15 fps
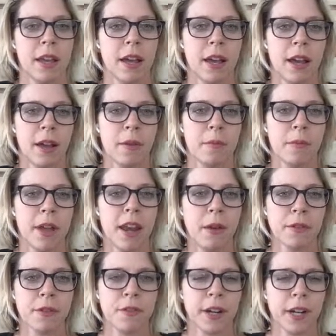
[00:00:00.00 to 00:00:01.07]
And it
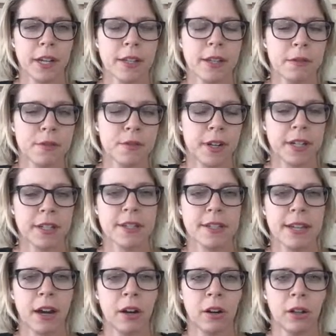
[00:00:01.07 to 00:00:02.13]
was very
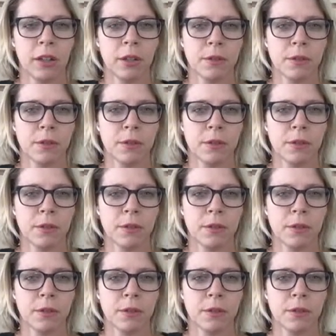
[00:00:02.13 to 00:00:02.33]
sterile.